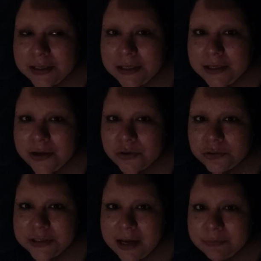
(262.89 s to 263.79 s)

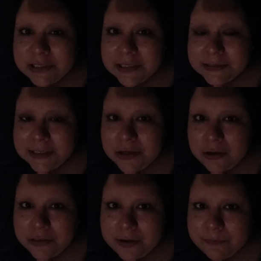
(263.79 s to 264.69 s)
illegal type testing
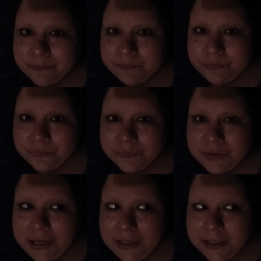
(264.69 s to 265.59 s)
on them
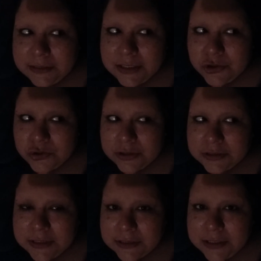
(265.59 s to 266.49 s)
and like
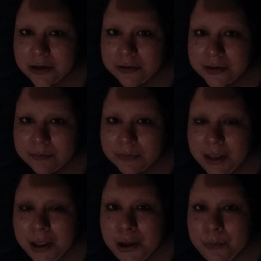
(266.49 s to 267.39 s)
dangerous testing on them.
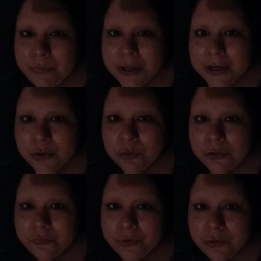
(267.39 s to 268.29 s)
But in
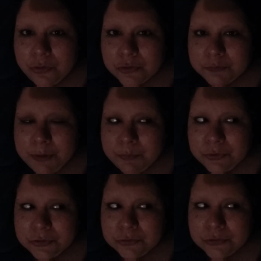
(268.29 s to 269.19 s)
order for those
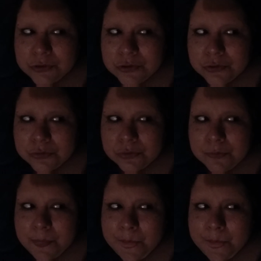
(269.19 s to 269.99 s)
people to